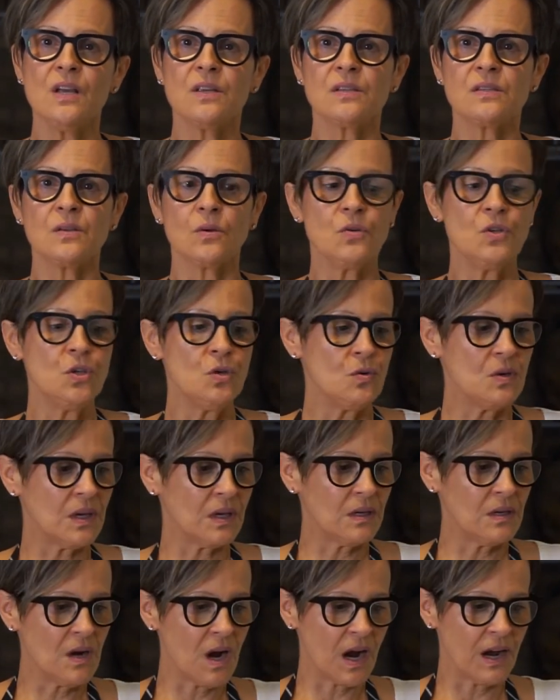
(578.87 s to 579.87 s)
So you
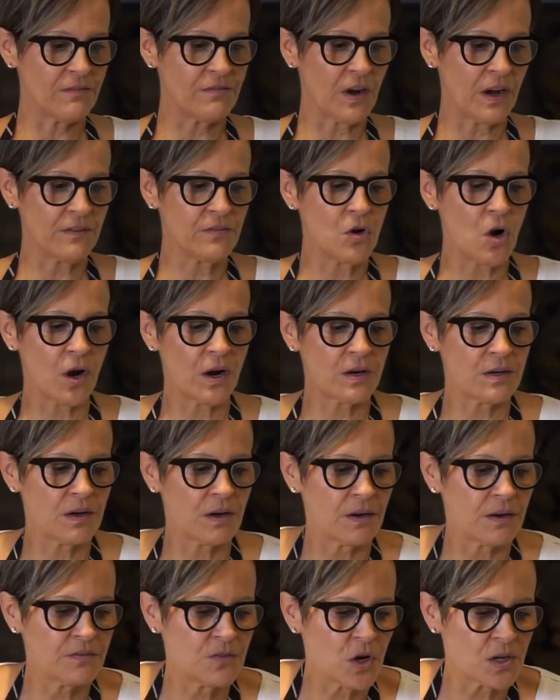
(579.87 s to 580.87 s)
can. I've
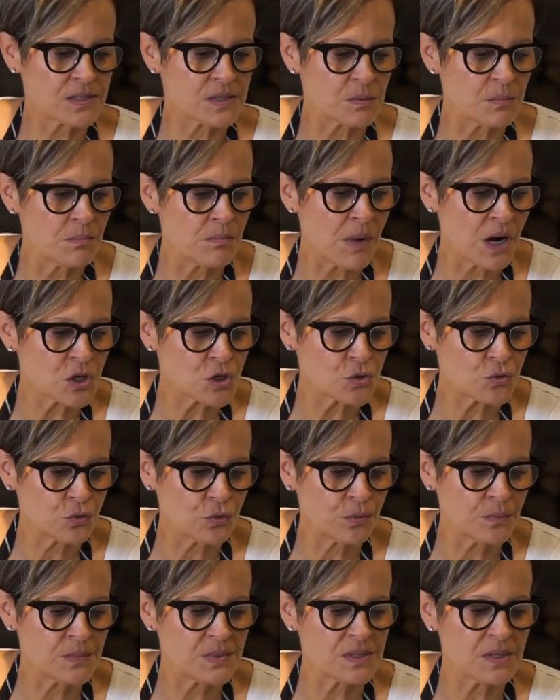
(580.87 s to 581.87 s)
got some
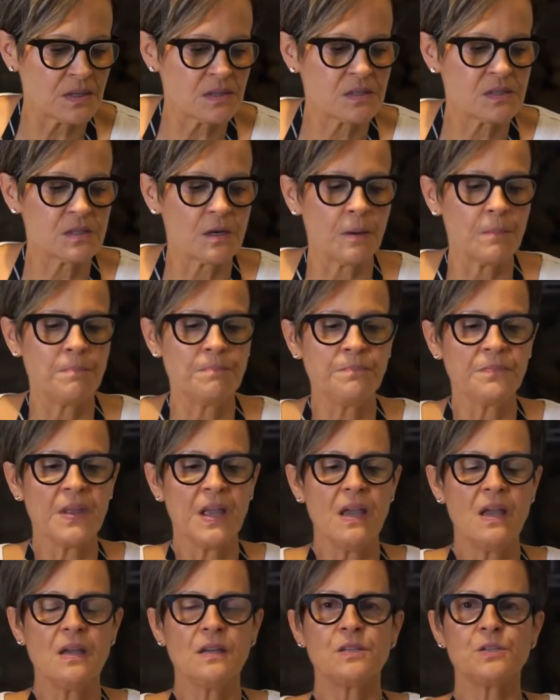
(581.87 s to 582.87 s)
mushrooms and some
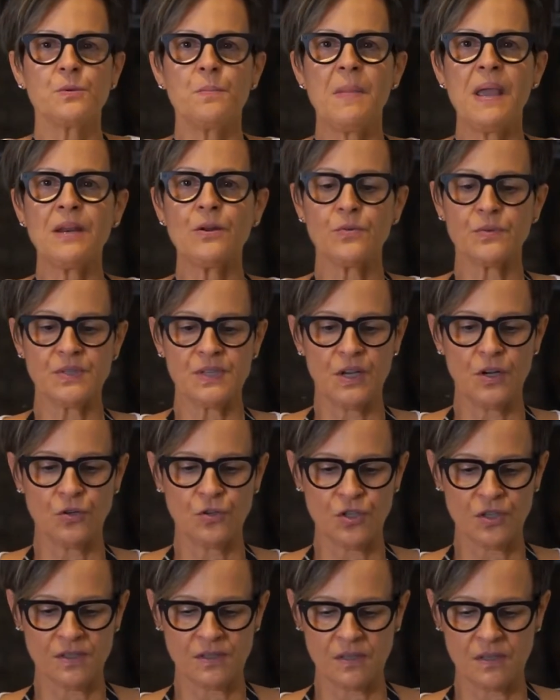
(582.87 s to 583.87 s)
tomatoes
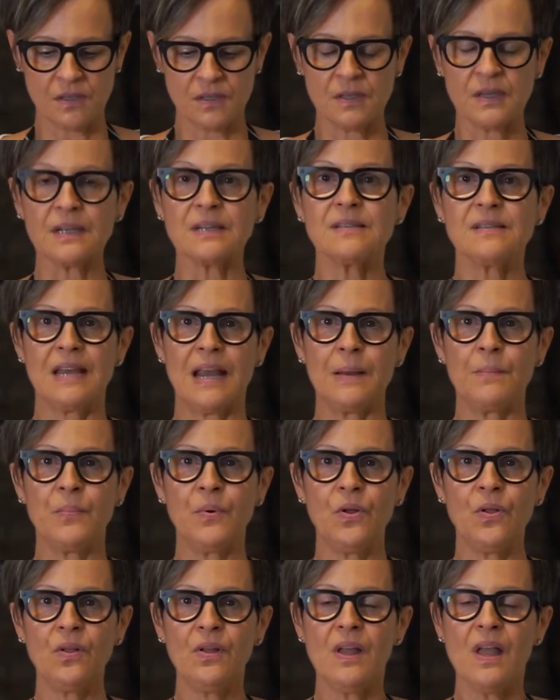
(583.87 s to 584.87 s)
here just as an
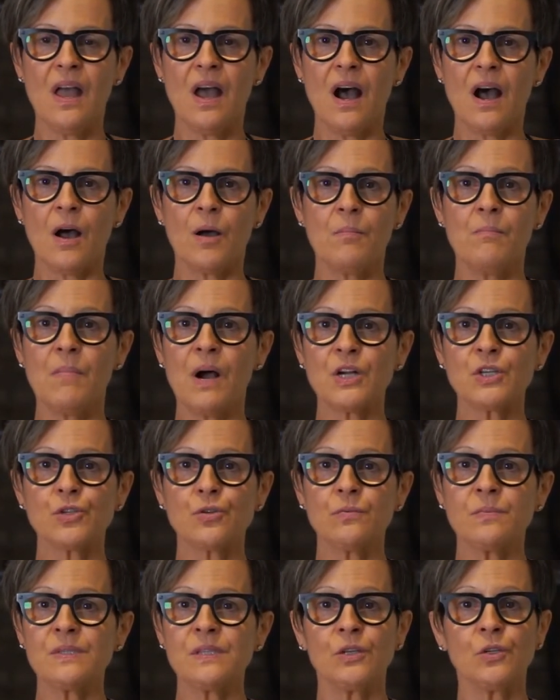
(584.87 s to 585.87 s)
example.
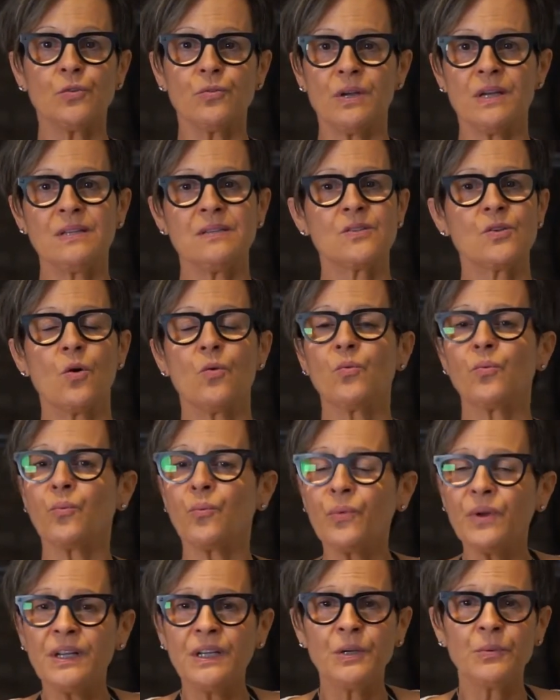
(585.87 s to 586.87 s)
Mushrooms and greens go
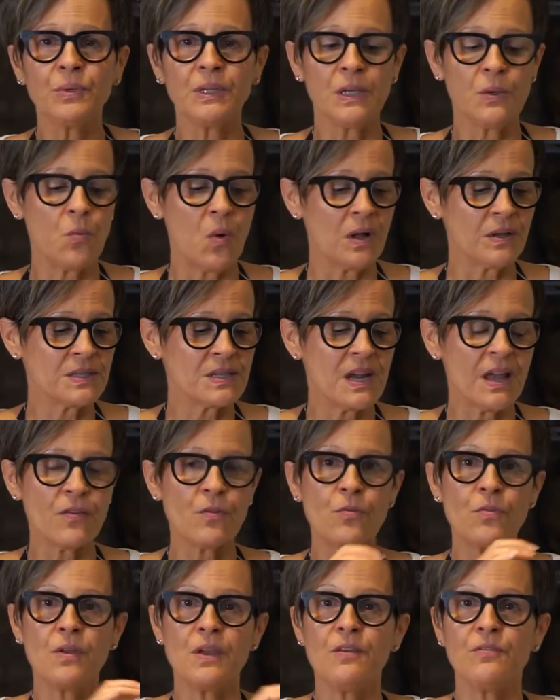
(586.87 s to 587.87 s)
really, really well
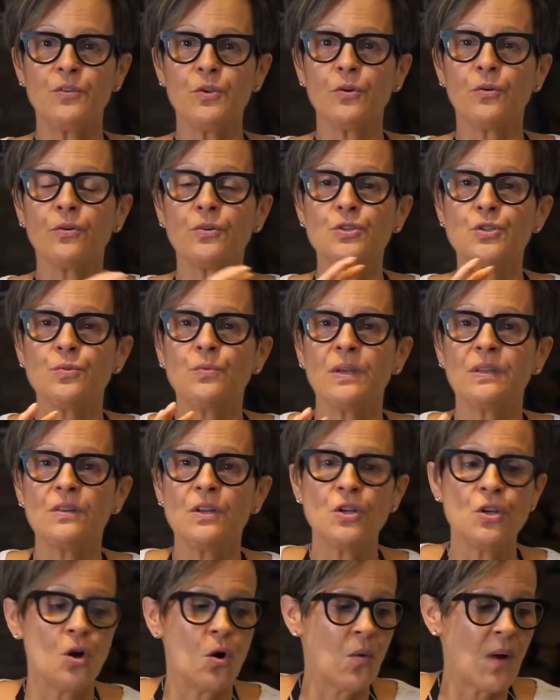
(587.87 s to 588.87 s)
together. If you're doing
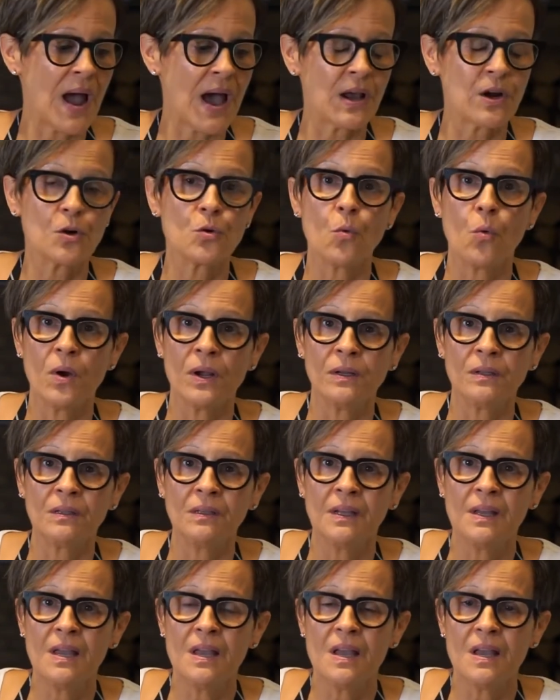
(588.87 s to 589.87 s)
the no added
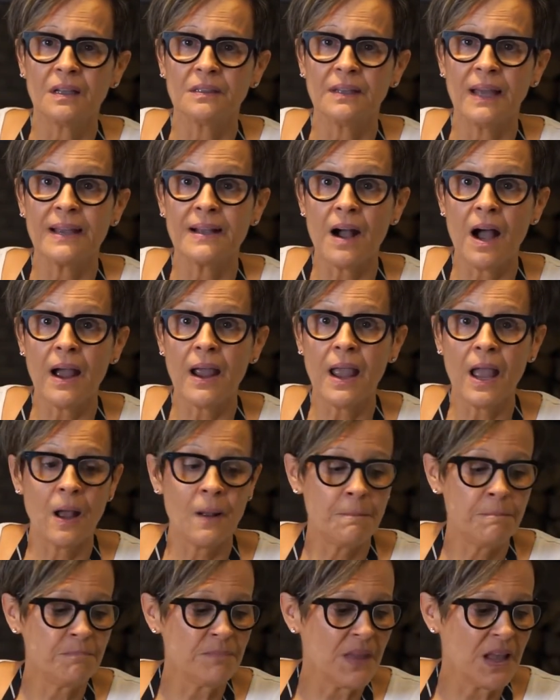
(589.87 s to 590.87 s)
oil like I
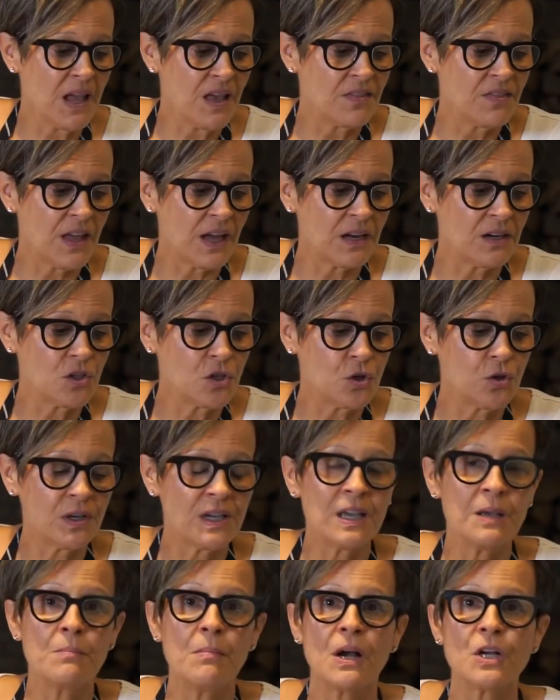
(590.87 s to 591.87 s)
am, then
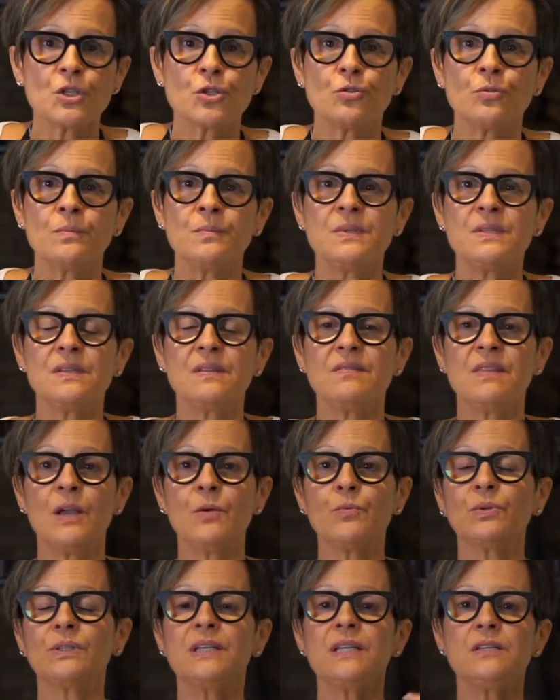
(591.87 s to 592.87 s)
cooking mushrooms,
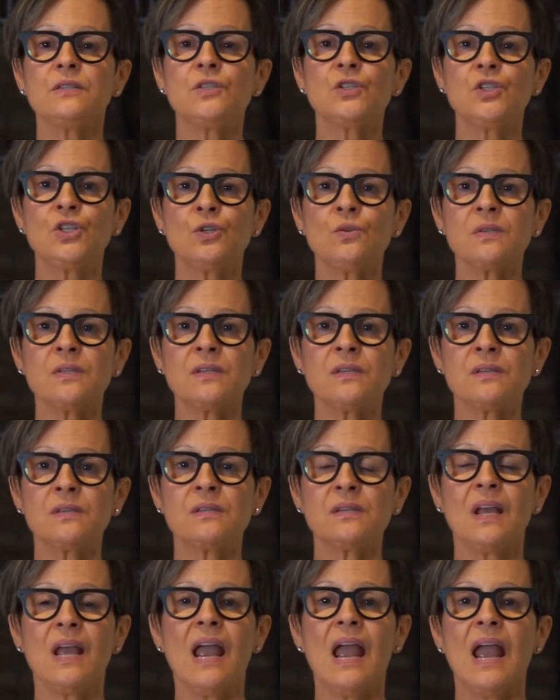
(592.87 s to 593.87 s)
they release
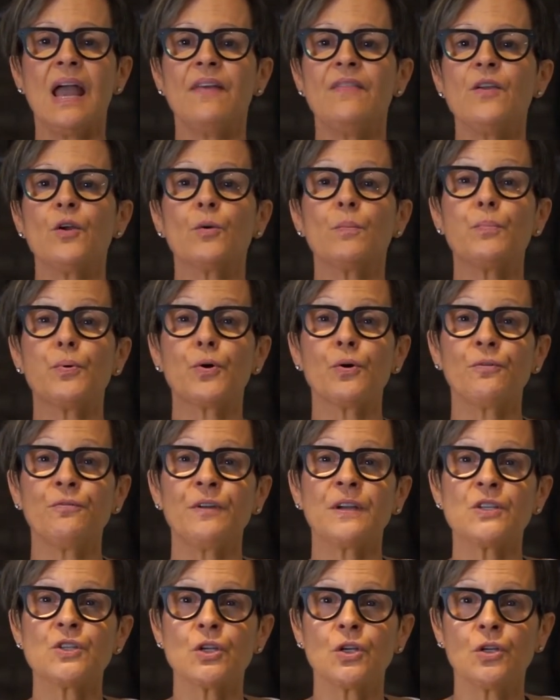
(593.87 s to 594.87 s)
juices and they're
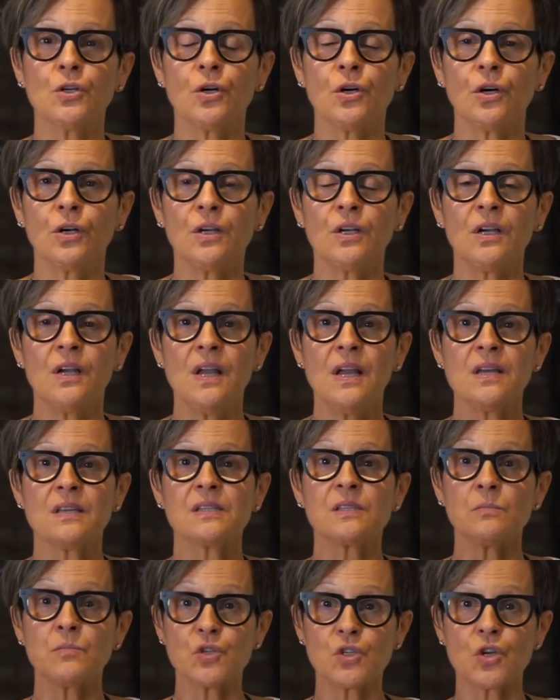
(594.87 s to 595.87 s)
perfect to cook
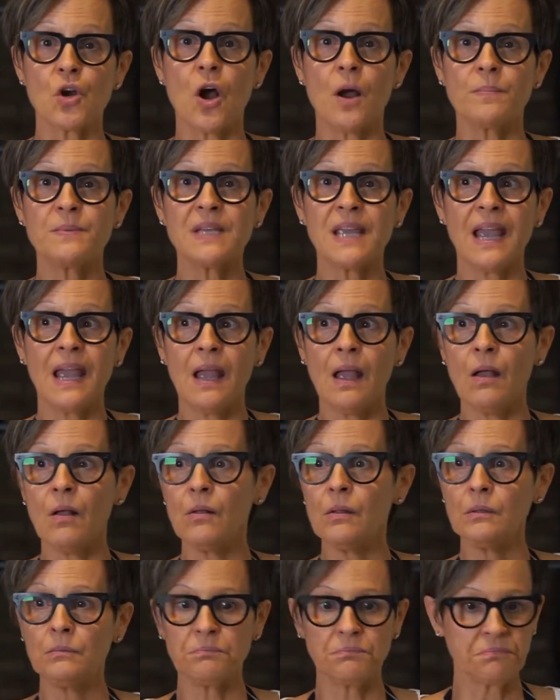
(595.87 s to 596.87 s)
some chopped
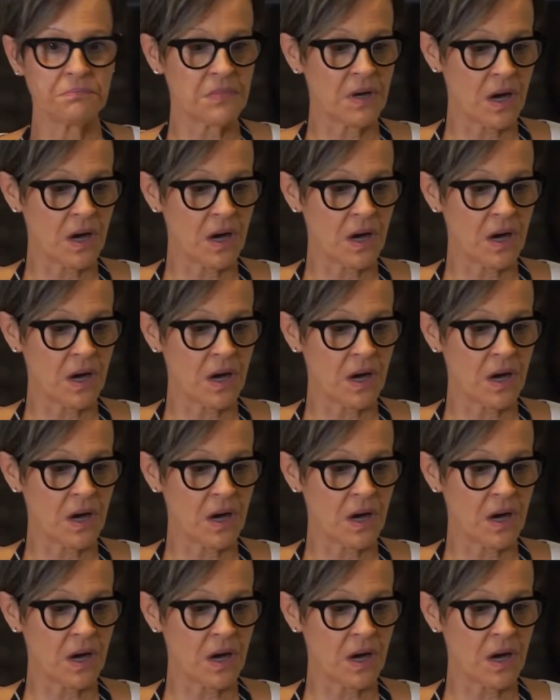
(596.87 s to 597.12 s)
kale,